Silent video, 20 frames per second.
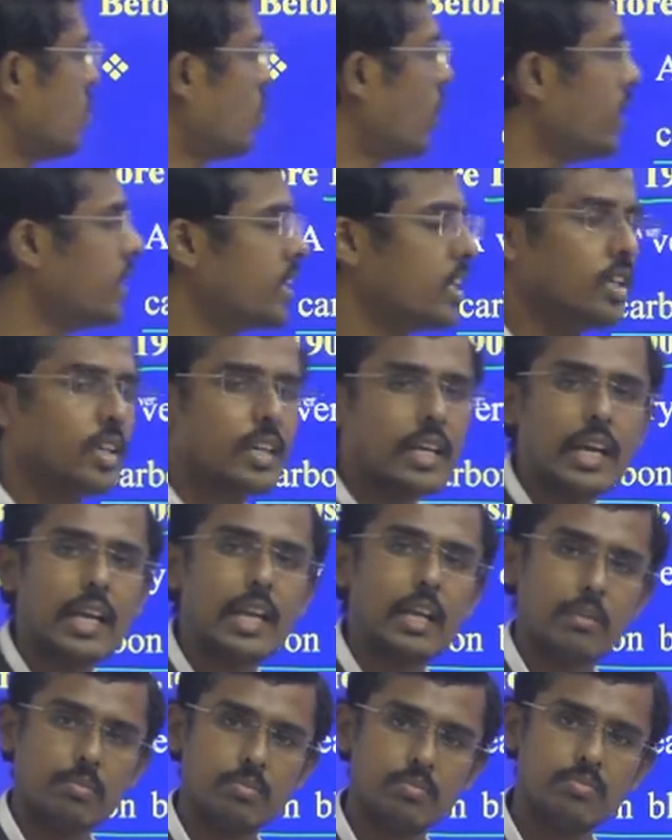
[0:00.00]
white in
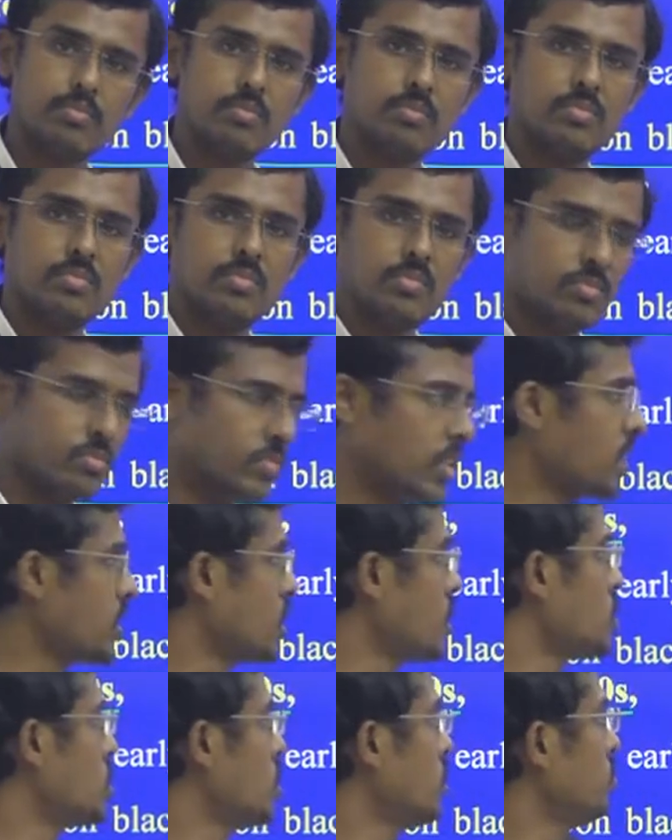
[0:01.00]
color, Let
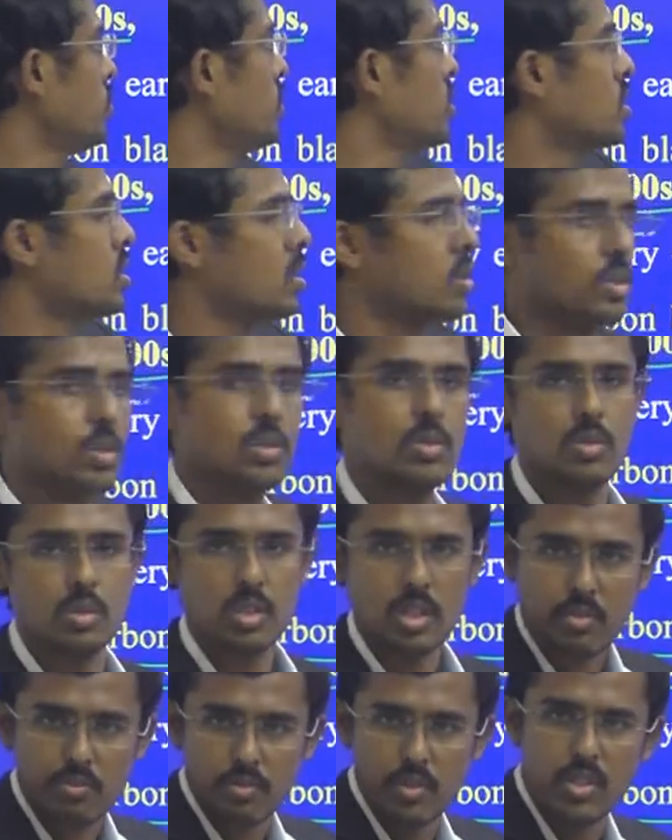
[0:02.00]
us assume this
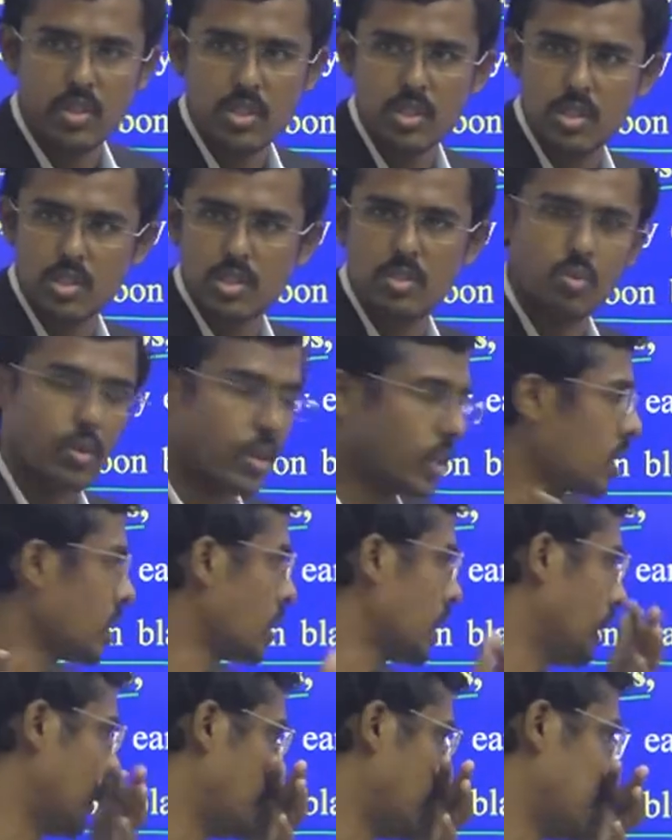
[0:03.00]
surface is in white in
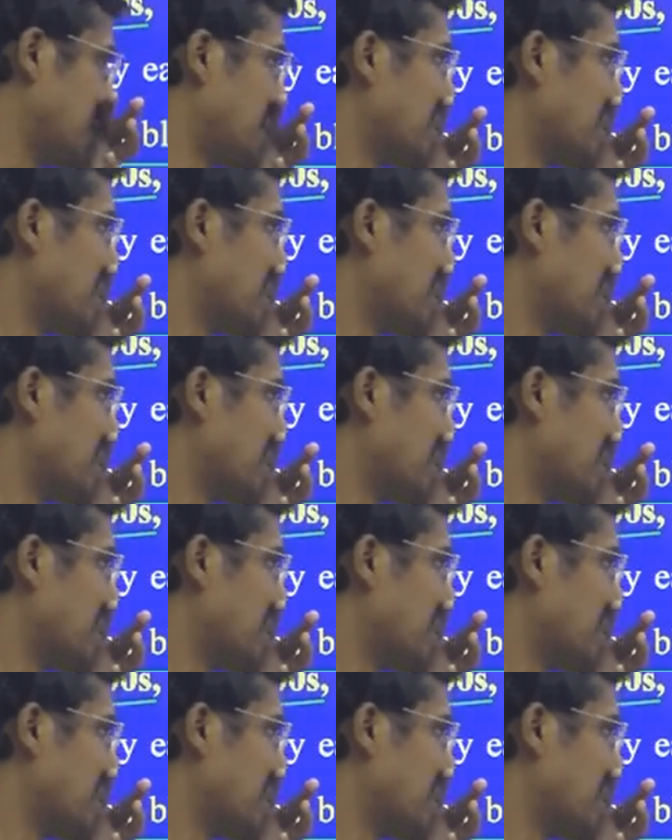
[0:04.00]
color.